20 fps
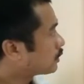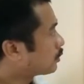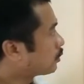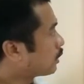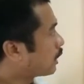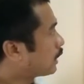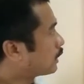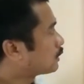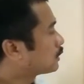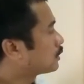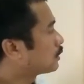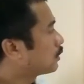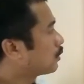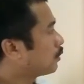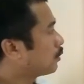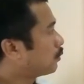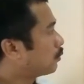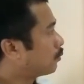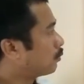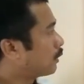to us
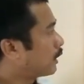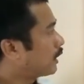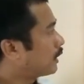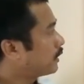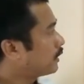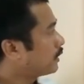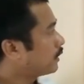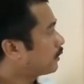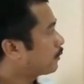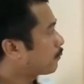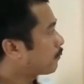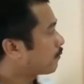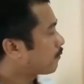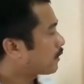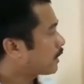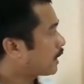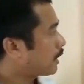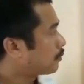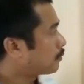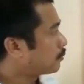why
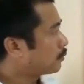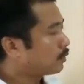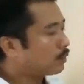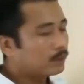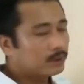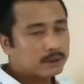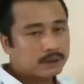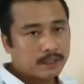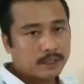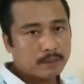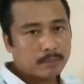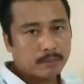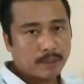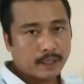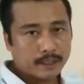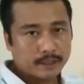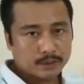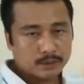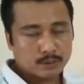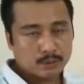carbon monoxide
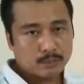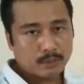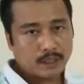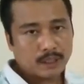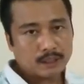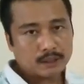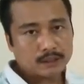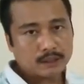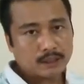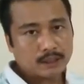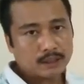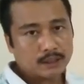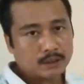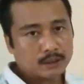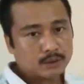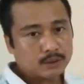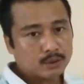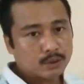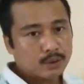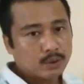binds to metal
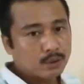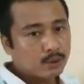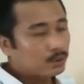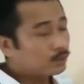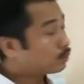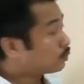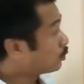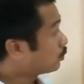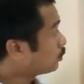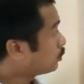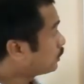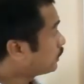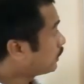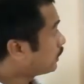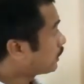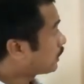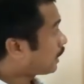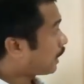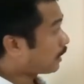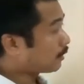centers through
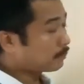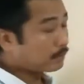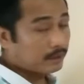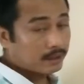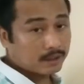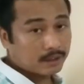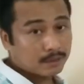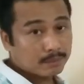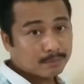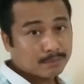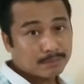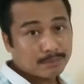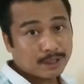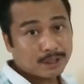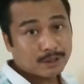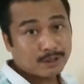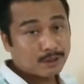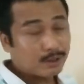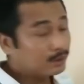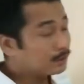the carbon atom but
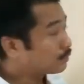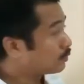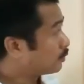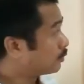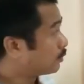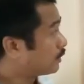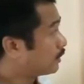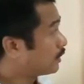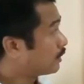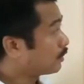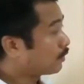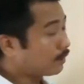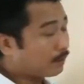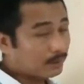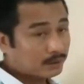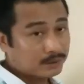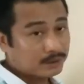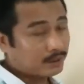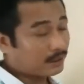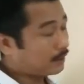not through the
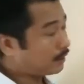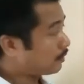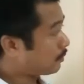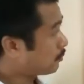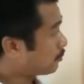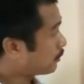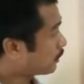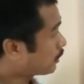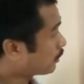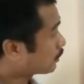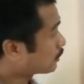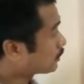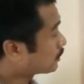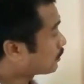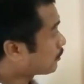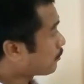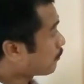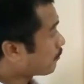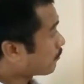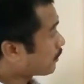oxygen atom, because
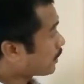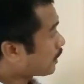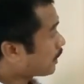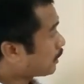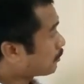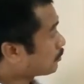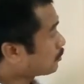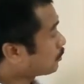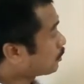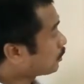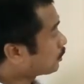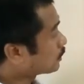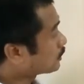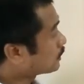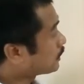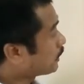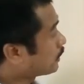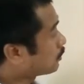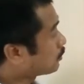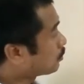carbon
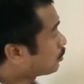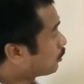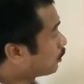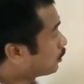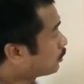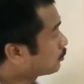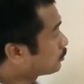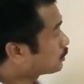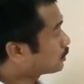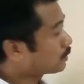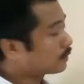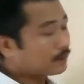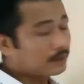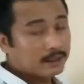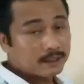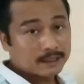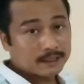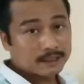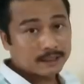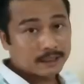monoxide forms
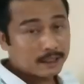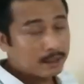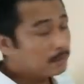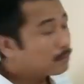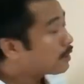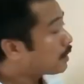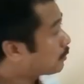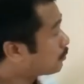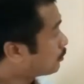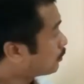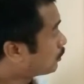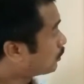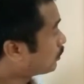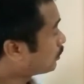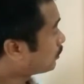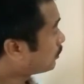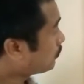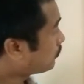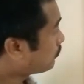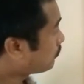sigma
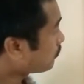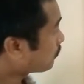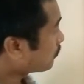bond